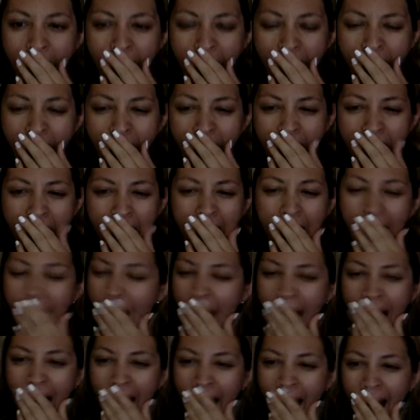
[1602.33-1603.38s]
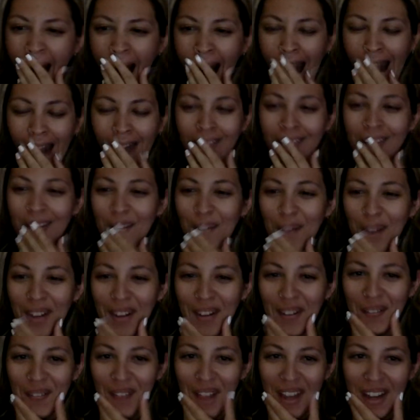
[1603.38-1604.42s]
Oh, everyone
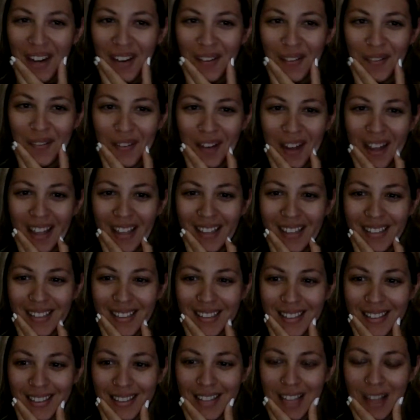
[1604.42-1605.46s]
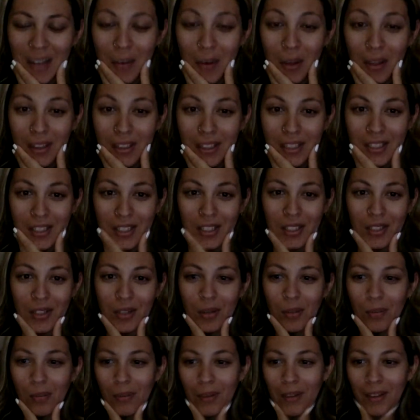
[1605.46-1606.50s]
invite a friend. They want the
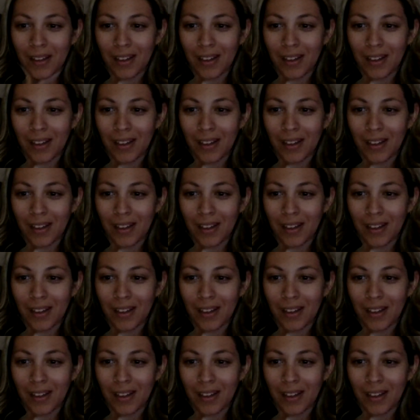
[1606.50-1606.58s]
scoop.